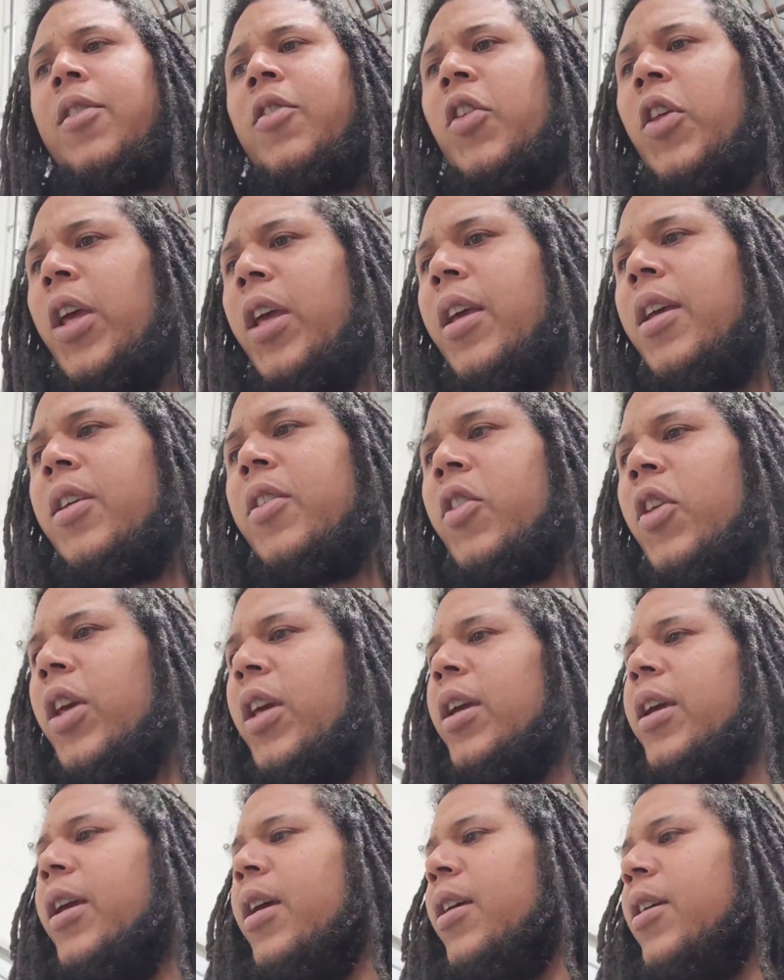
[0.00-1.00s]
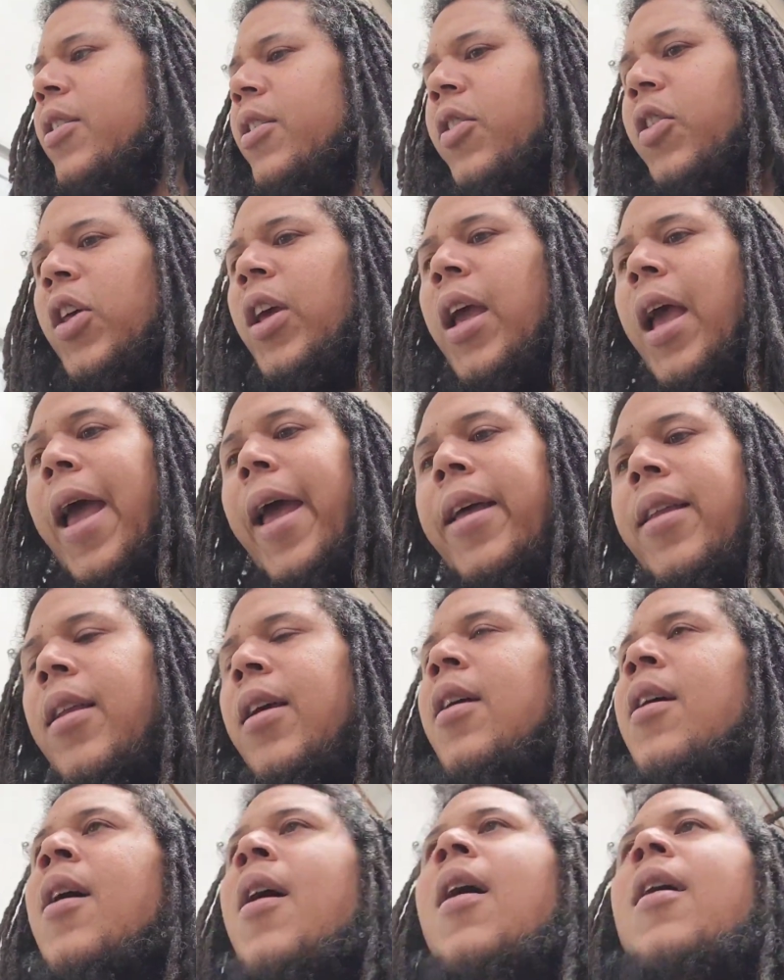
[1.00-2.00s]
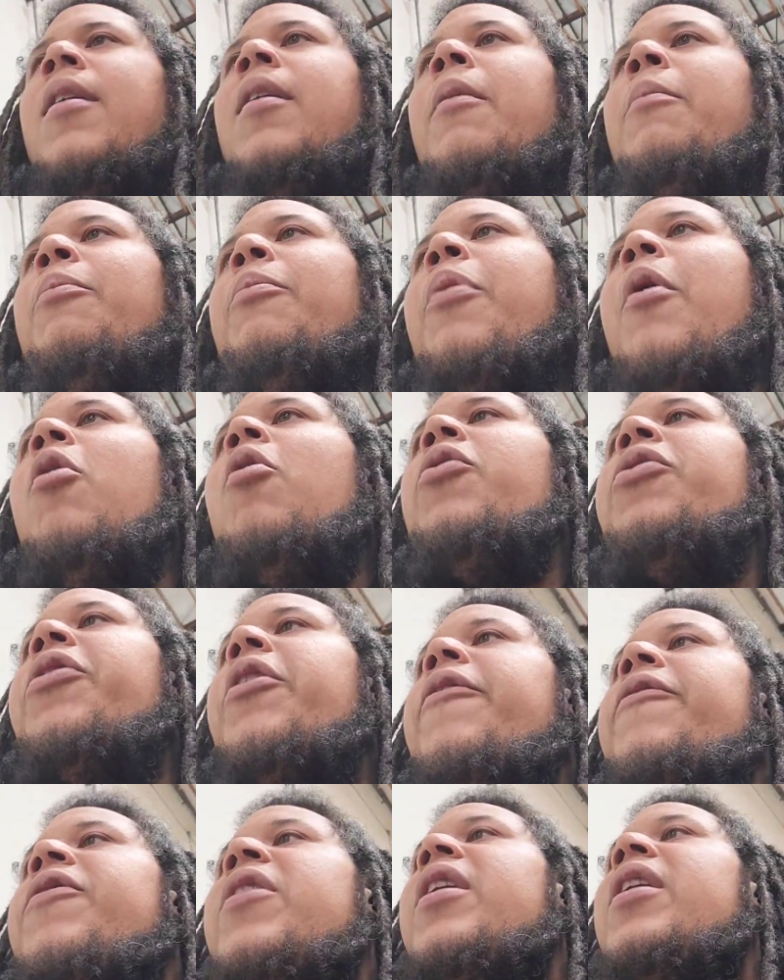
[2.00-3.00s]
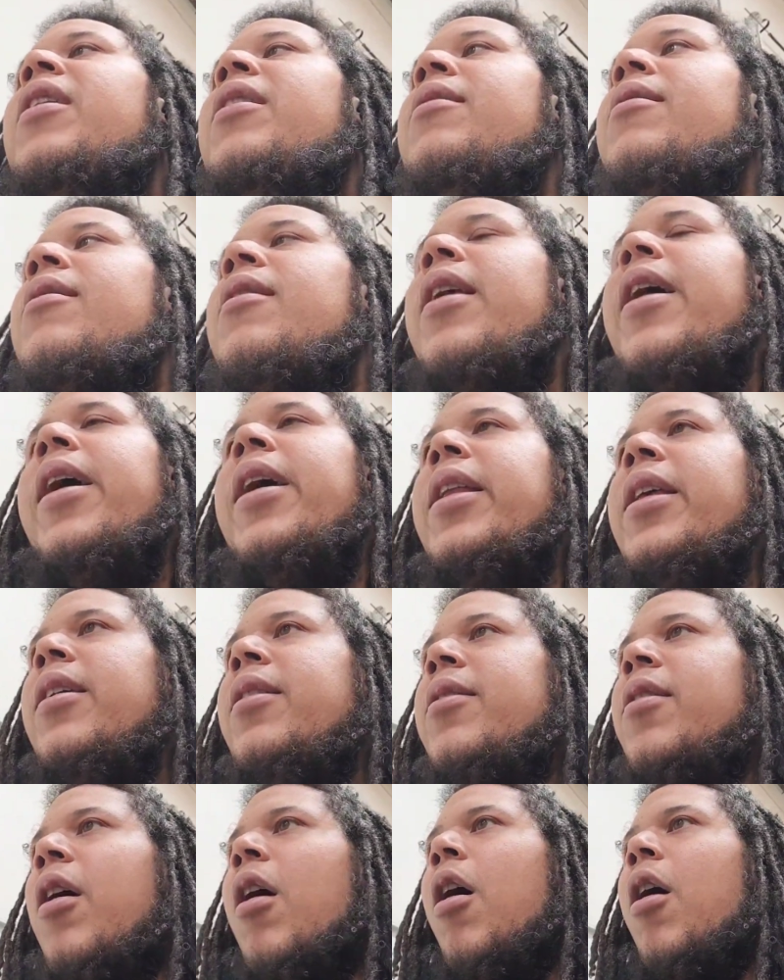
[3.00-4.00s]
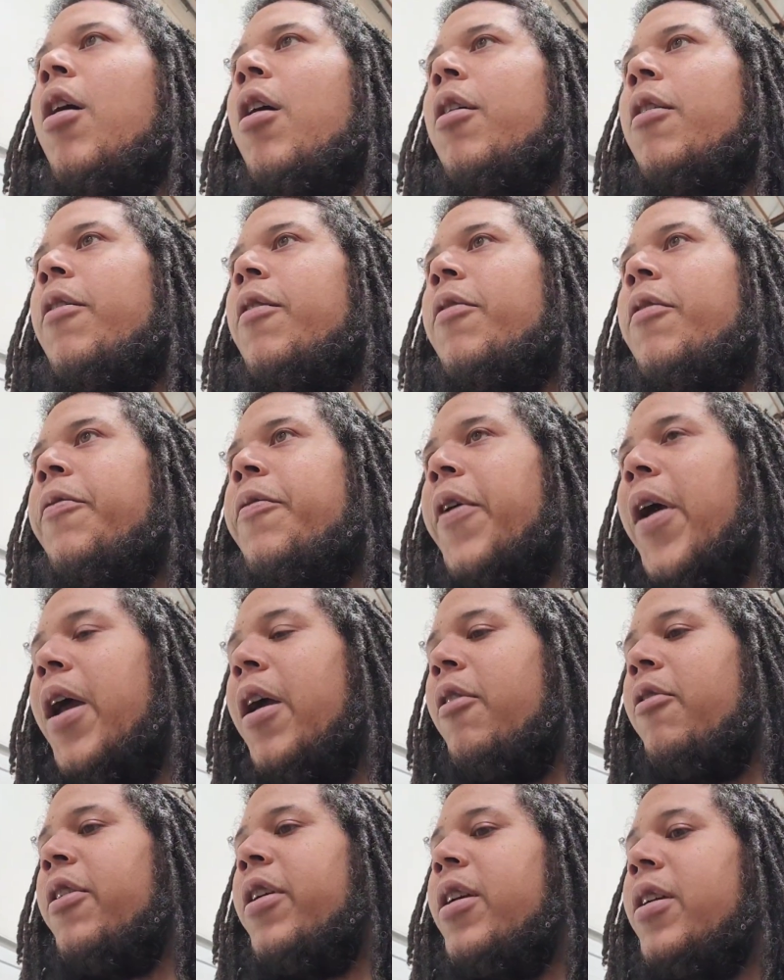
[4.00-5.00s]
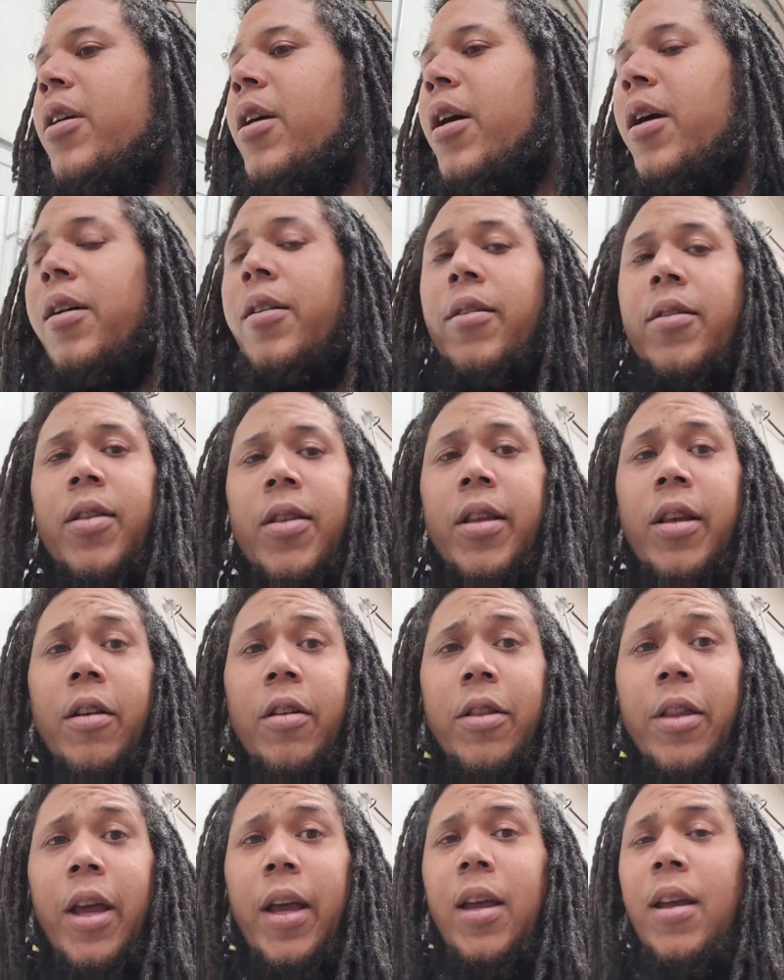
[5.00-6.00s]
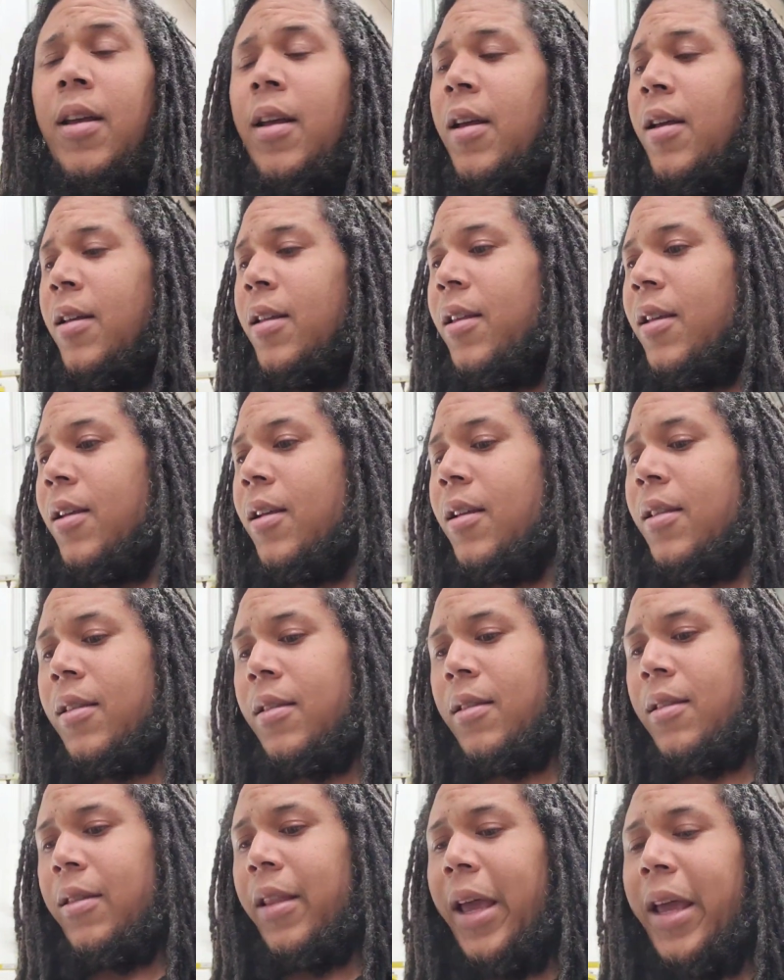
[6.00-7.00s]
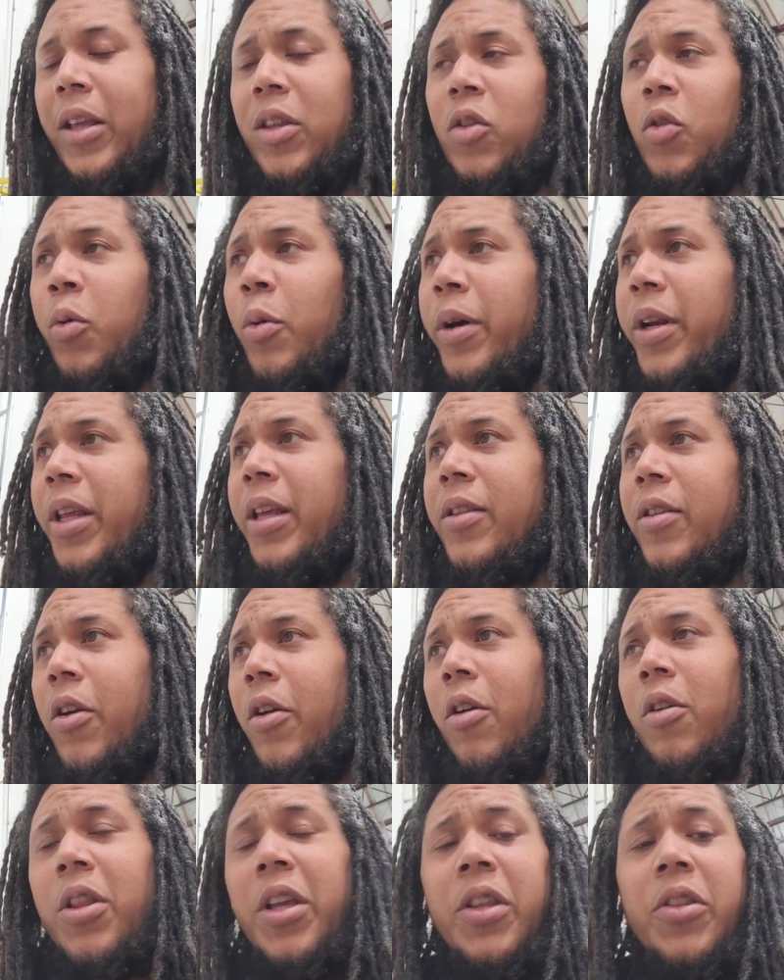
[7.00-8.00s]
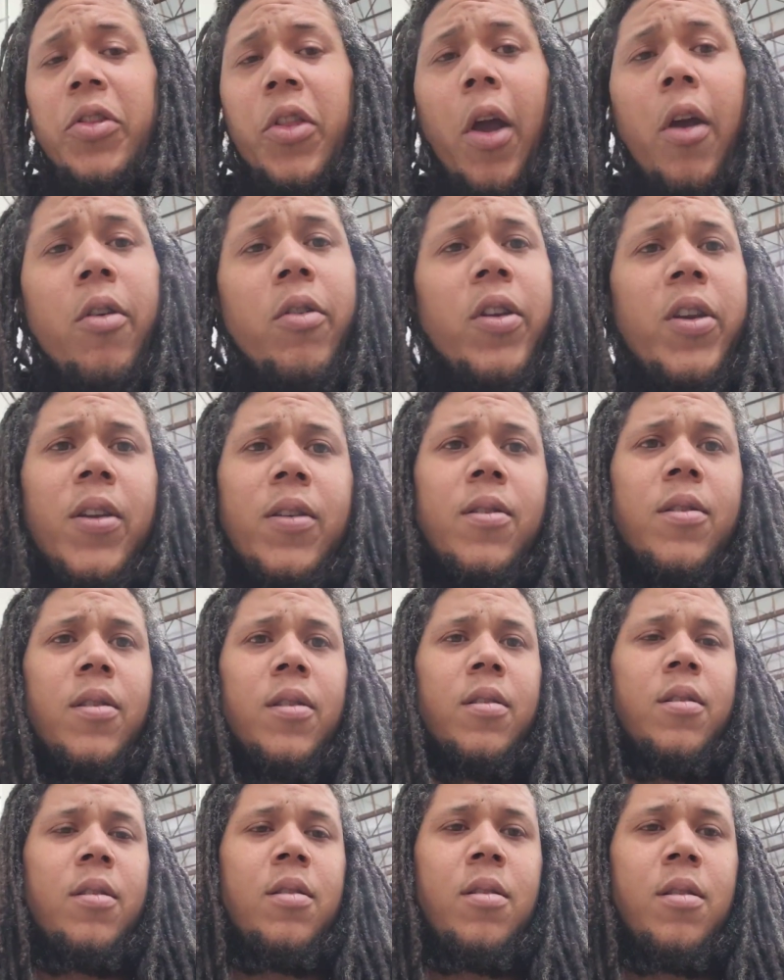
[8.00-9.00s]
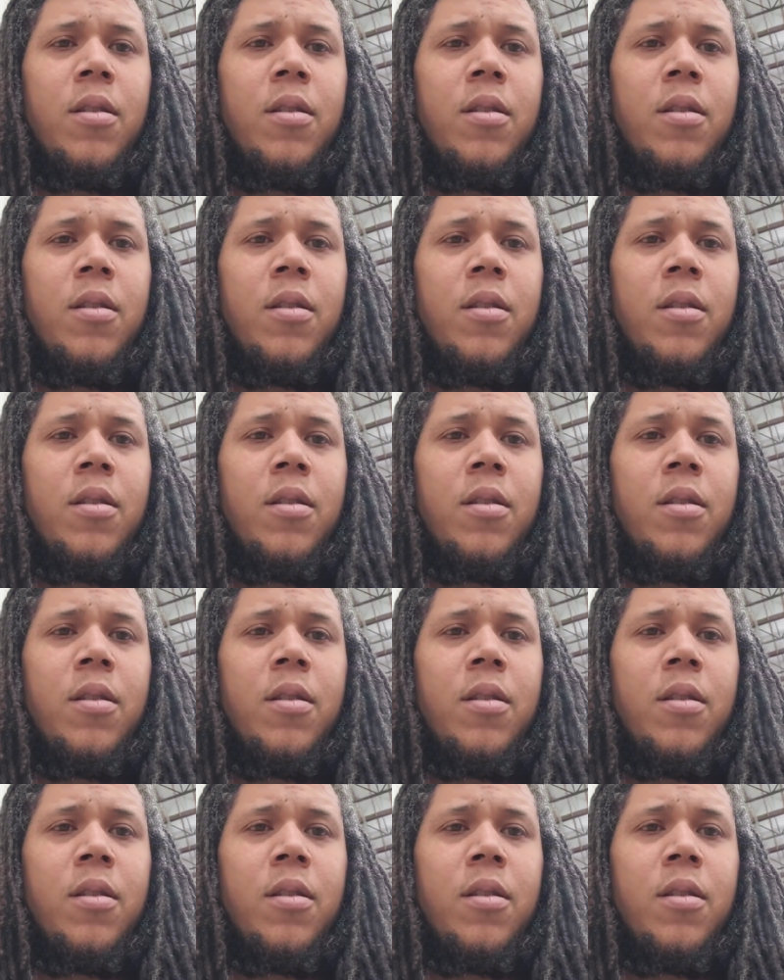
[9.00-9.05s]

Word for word: She, she, she, and both of these ladies are very young still. They, the late 20s, early 30s.